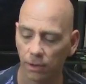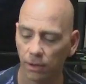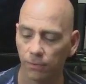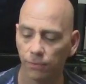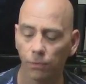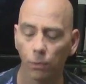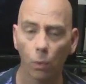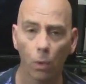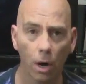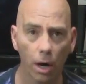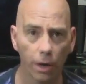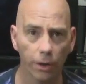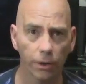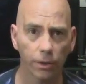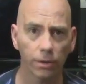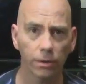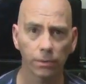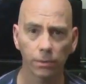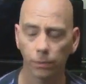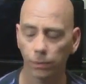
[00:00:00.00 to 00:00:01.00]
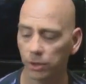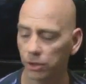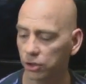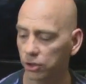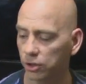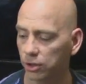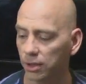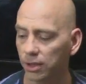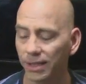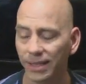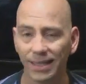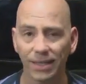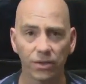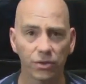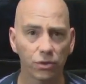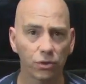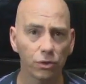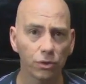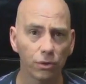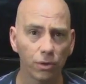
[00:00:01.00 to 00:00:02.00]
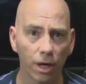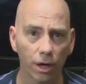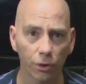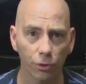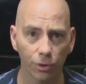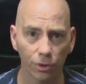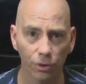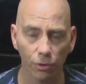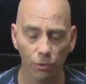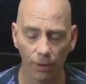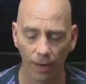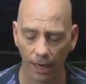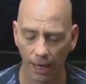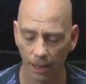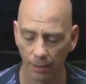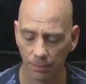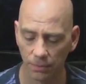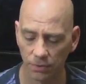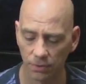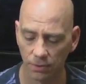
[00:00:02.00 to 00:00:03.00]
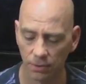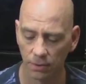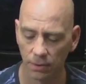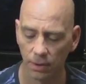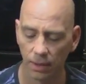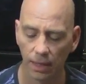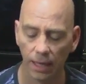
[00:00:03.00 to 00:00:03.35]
of water, which is two hundred grams.